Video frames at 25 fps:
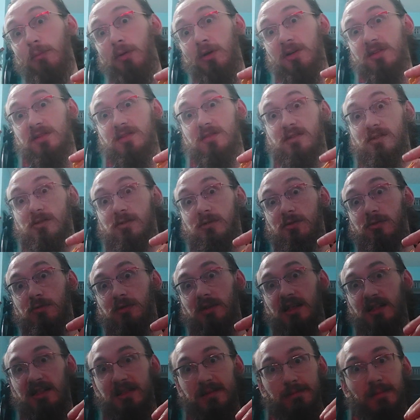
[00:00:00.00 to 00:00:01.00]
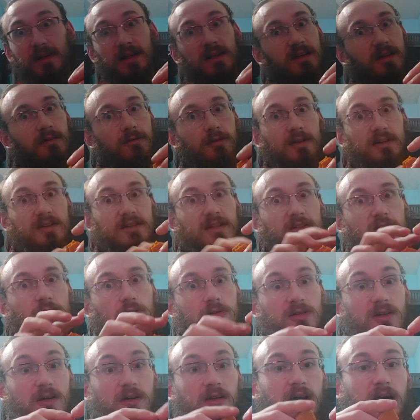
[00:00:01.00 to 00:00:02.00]
print of those. It's been giving us
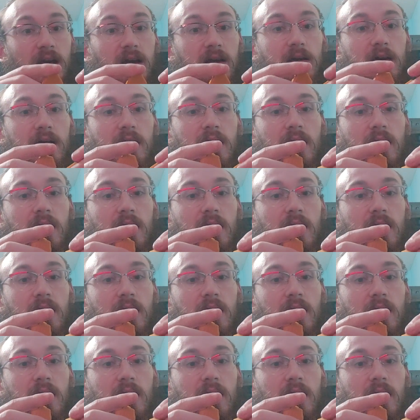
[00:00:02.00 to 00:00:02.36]
issues all day.